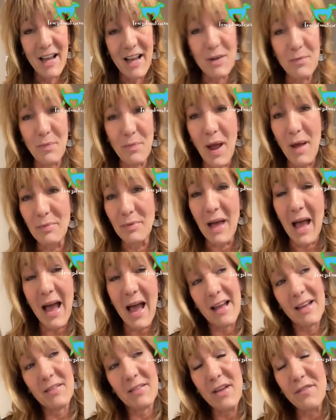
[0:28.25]
It
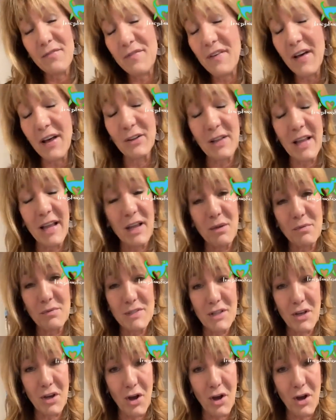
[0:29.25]
felt like it was